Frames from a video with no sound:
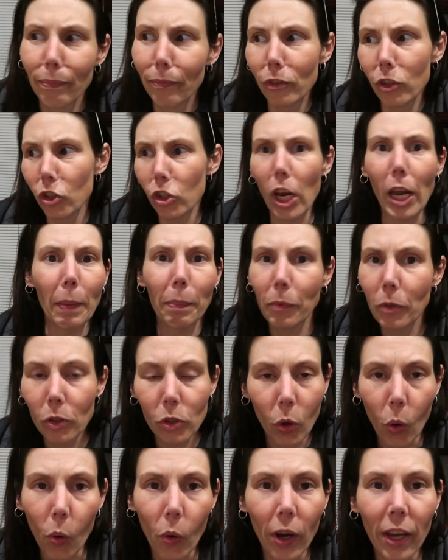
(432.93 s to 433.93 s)
shaped
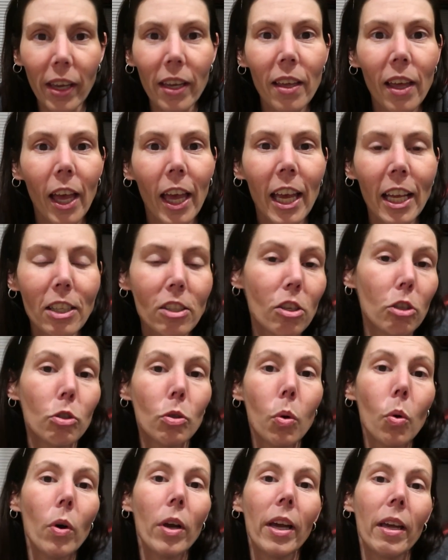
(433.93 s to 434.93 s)
toy. It's a
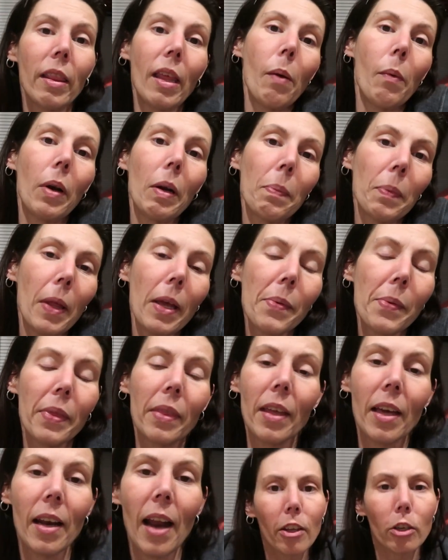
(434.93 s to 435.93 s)
toy and they want to play
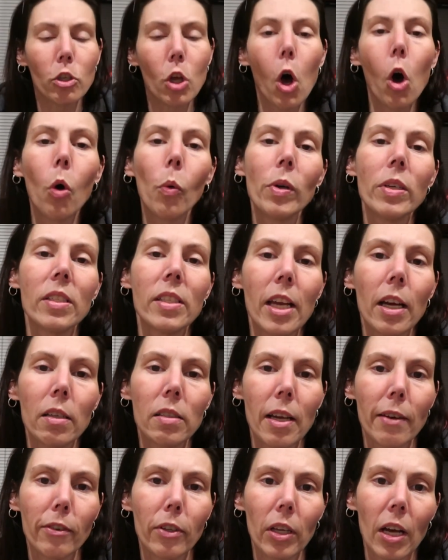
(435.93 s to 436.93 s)
with it. There's always sales
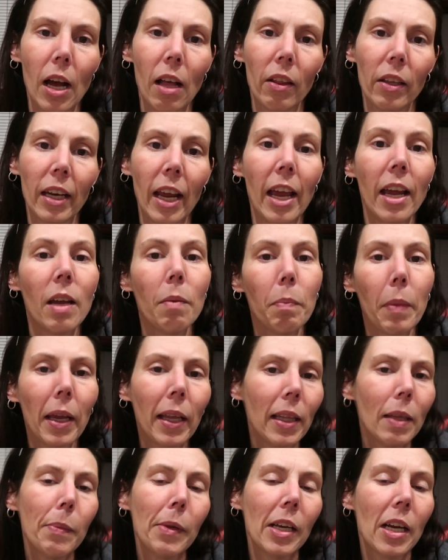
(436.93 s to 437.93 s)
after the holiday,
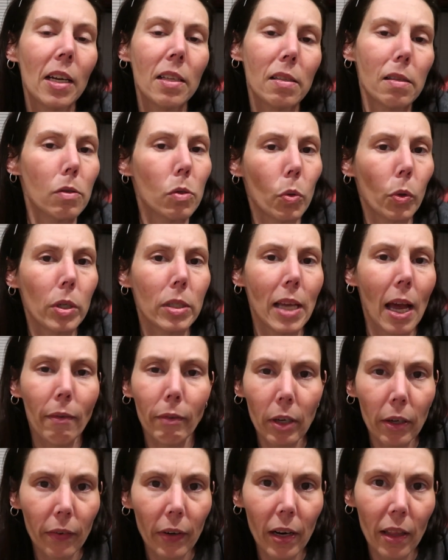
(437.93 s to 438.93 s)
mainly because the stores have
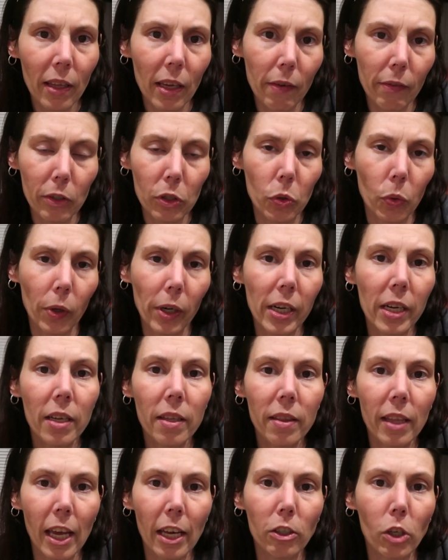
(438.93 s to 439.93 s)
to get rid of the inventory.
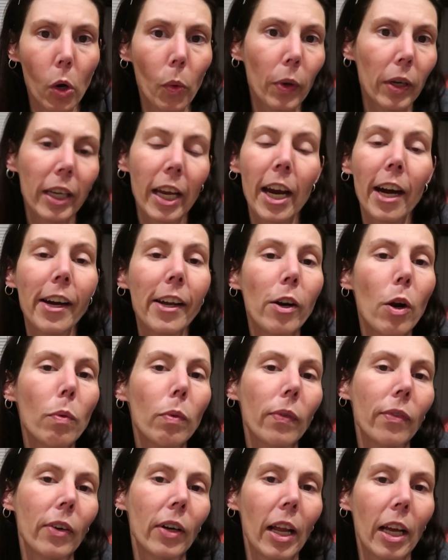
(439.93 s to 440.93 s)
They don't want to carry it
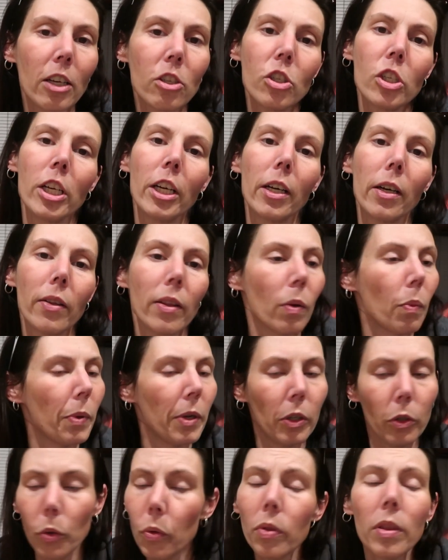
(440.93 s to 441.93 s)
over for next year. There'll
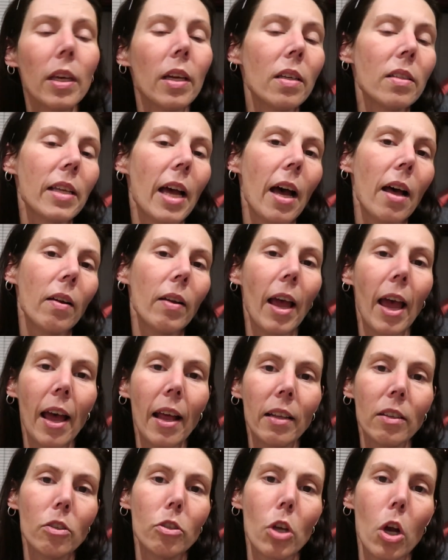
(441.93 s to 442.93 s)
be new things out,
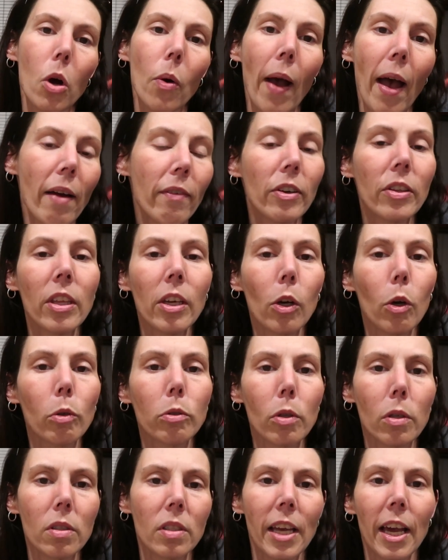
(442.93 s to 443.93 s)
and so everything
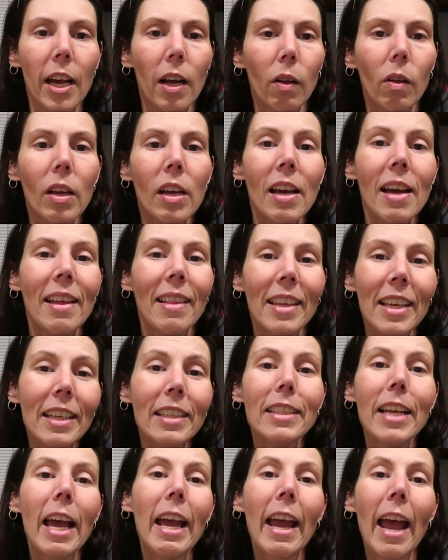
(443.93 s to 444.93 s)
goes on sale
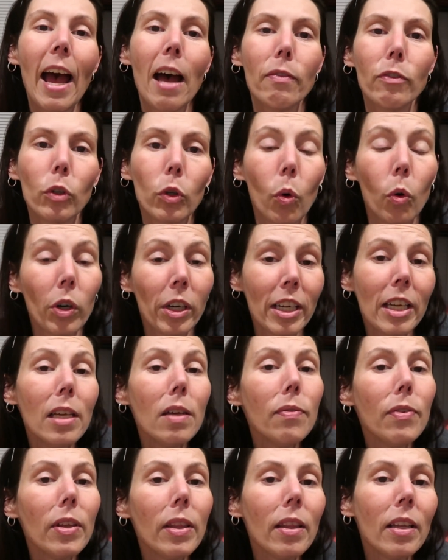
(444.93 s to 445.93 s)
the day after or
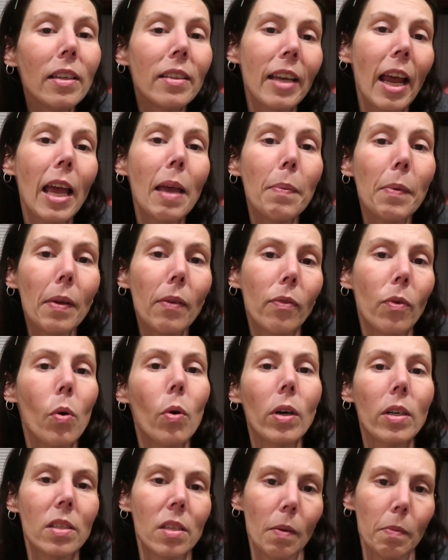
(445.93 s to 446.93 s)
even the day
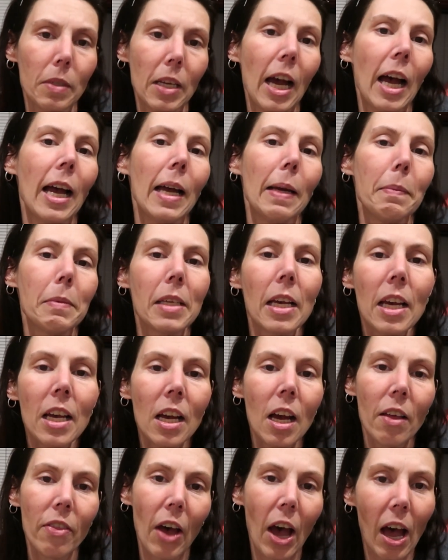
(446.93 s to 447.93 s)
before sometimes
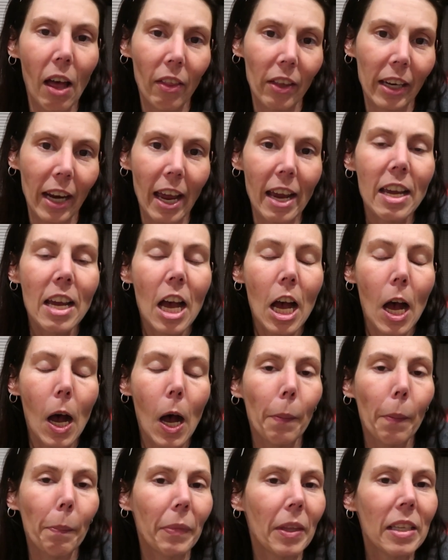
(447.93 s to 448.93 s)
the holiday.
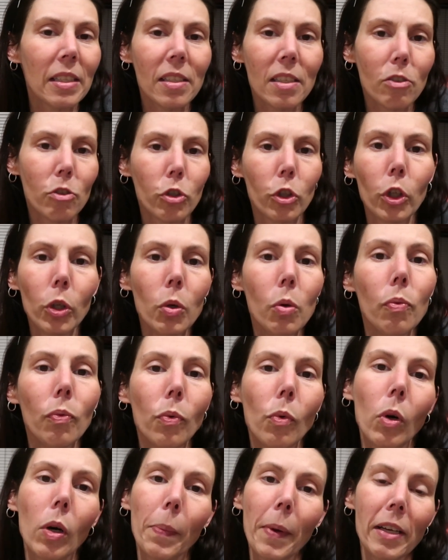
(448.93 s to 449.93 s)
This is true
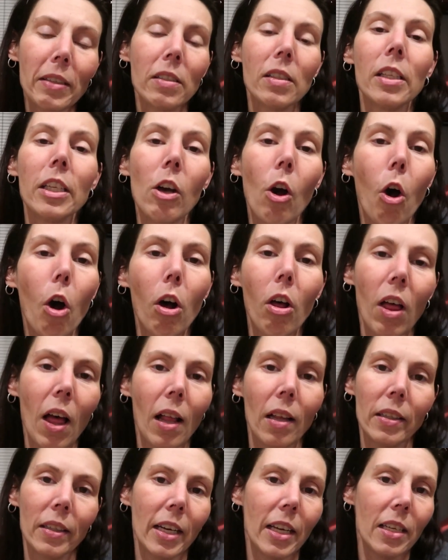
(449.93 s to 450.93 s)
for basically all
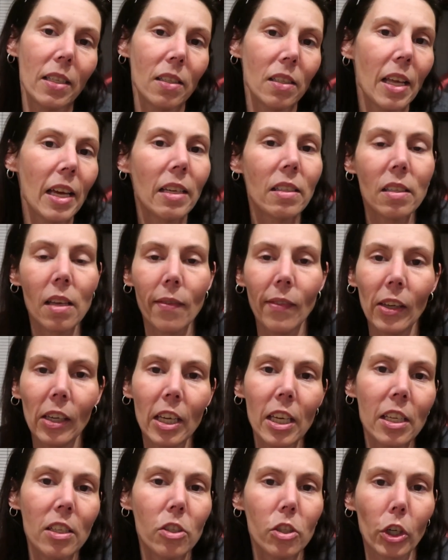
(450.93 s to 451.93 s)
holidays. Thanksgiving,
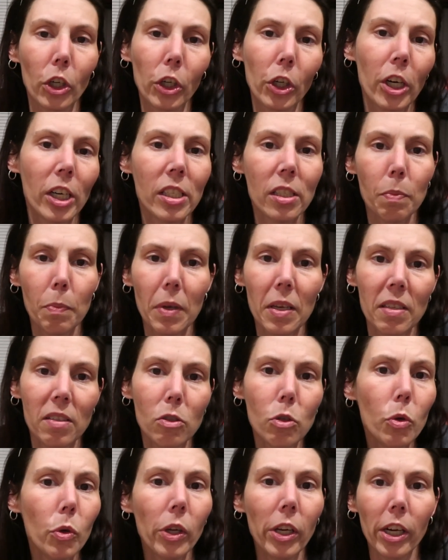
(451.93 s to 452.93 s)
Easter, Christmas,
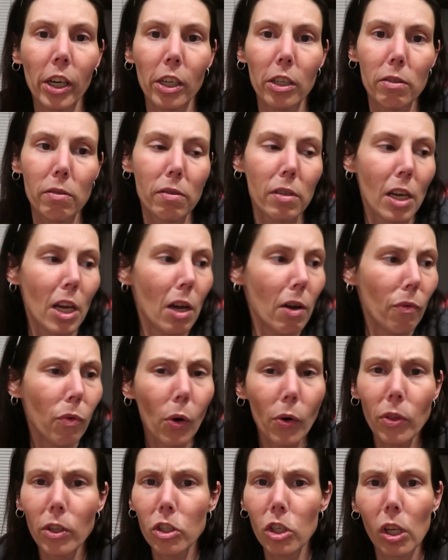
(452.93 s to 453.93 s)
New Year's,
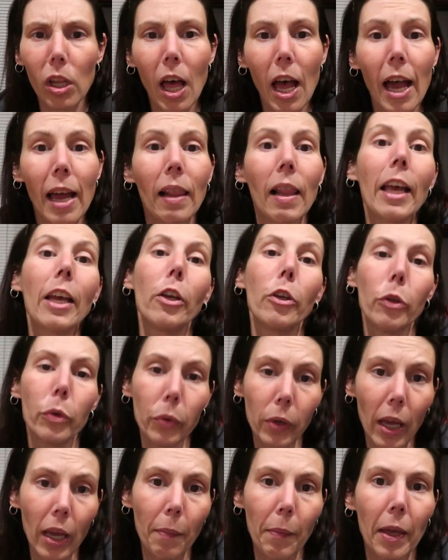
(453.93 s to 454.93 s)
4th of July, like you
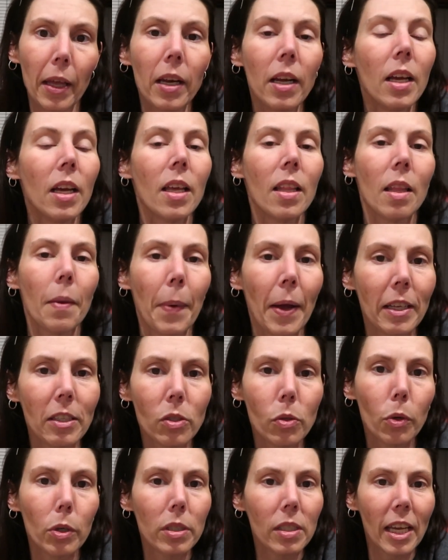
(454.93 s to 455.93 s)
name it. The pet
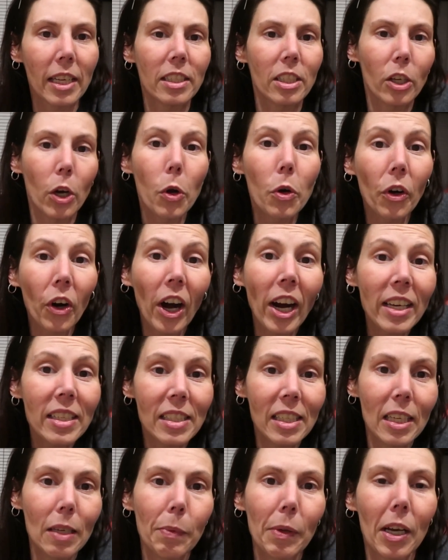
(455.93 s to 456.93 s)
stores like to go
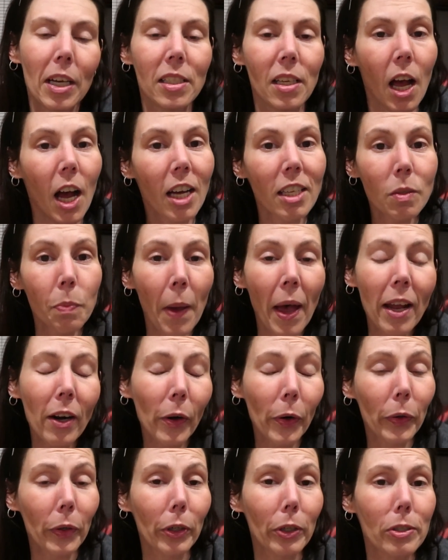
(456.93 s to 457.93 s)
crazy because us pet
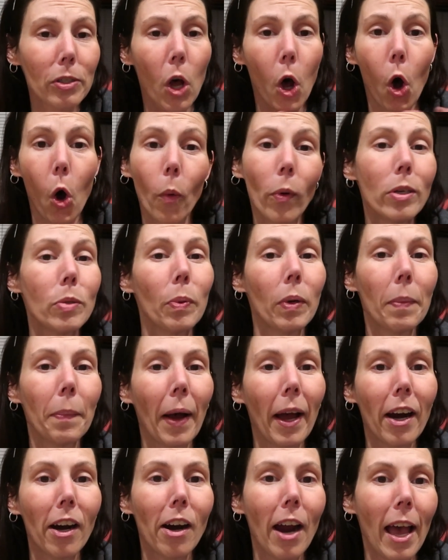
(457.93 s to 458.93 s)
owners always want to
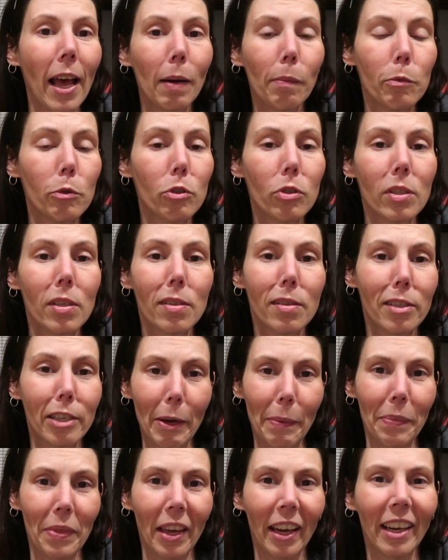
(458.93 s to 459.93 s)
buy our animals
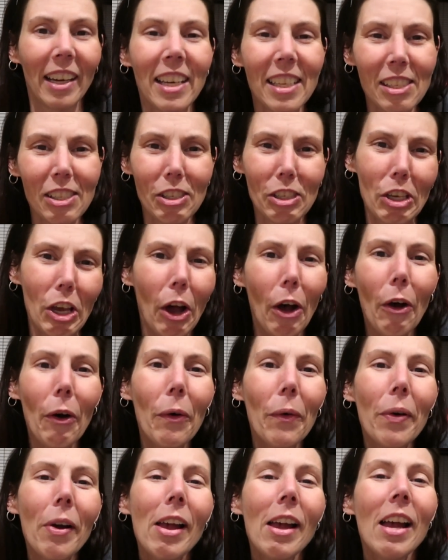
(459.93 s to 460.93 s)
something.
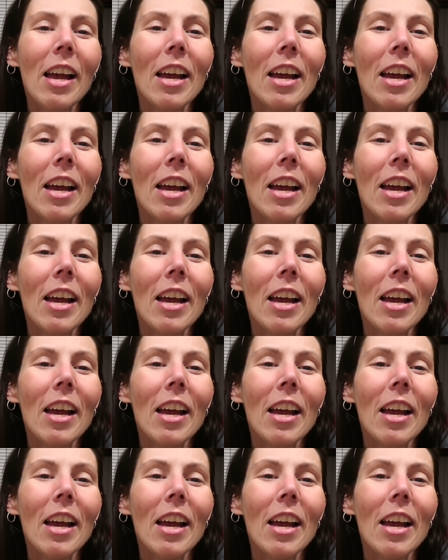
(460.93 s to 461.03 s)
So